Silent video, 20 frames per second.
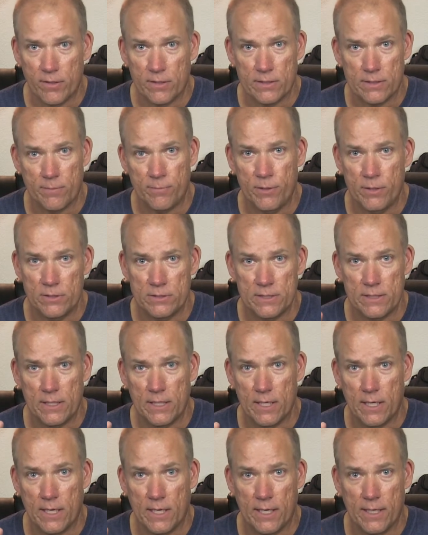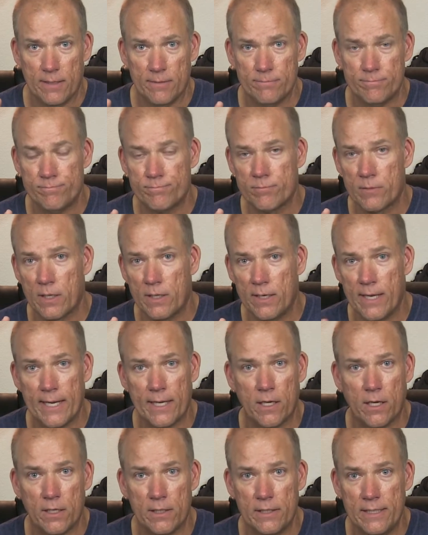because I'm using a
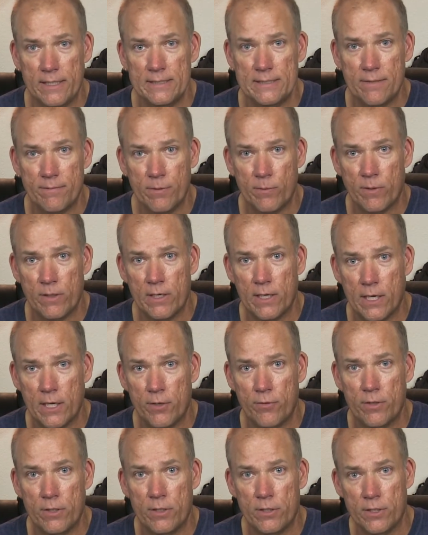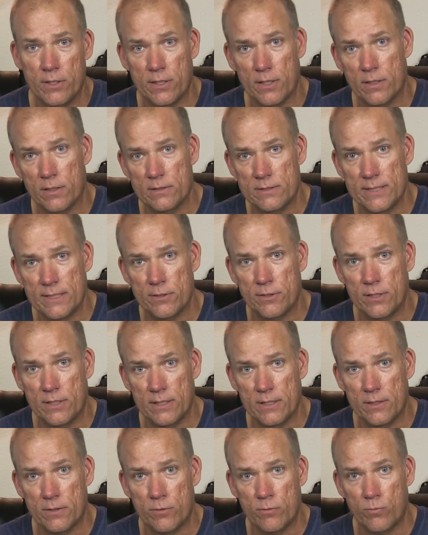Nikon D7100 set to
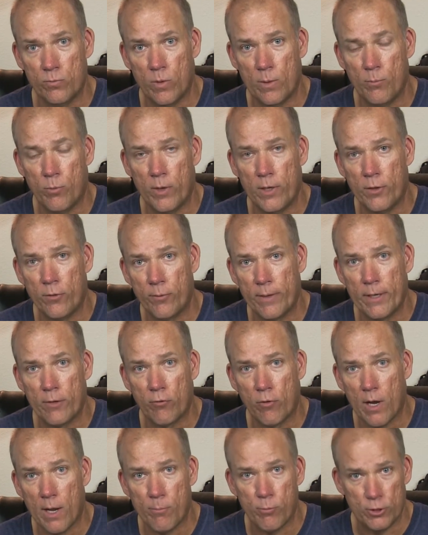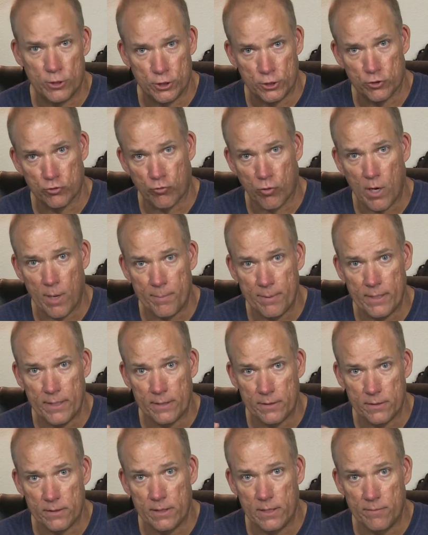the 1.3 crop, which is cropping
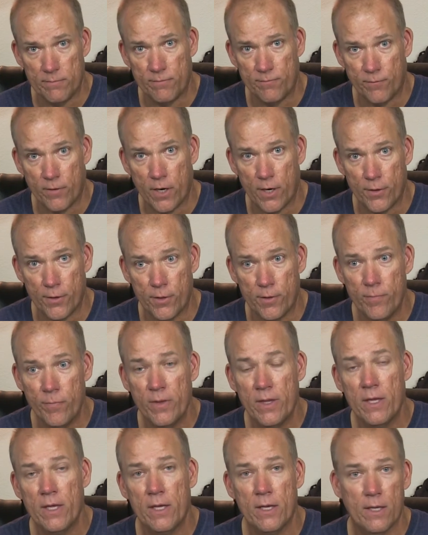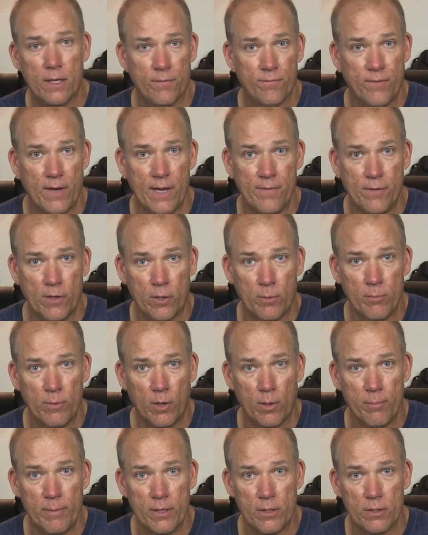it even farther. 500
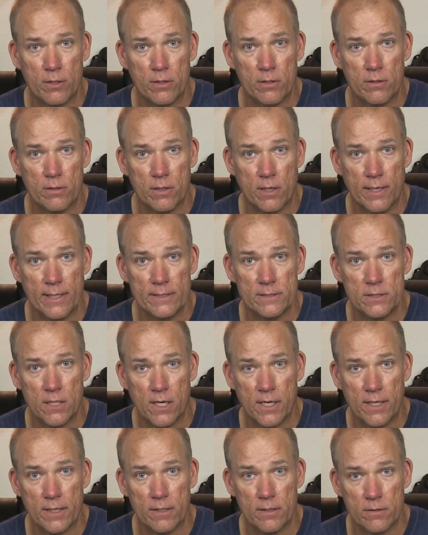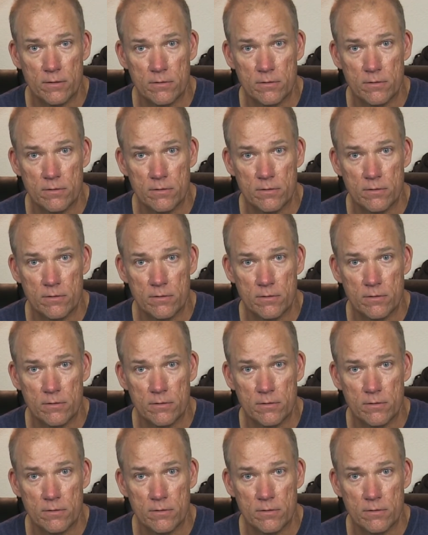millimeter lens on it,